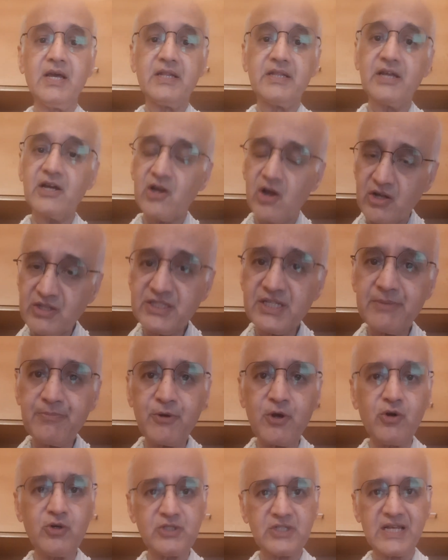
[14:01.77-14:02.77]
The concept
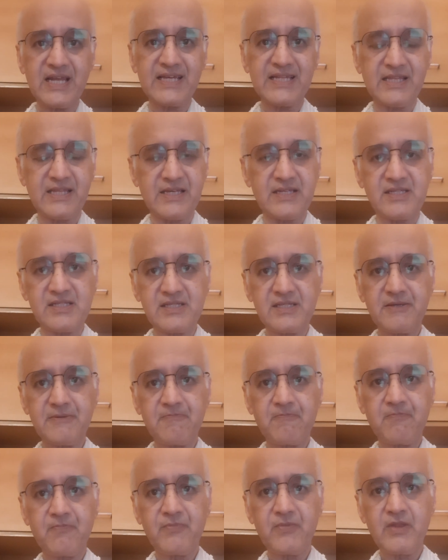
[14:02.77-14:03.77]
goes like this.
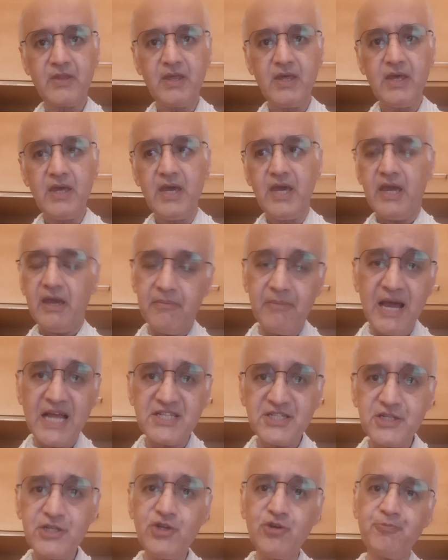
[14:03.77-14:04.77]

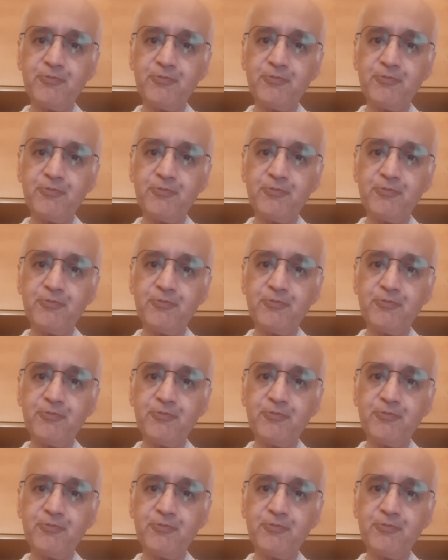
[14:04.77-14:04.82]
Imagine you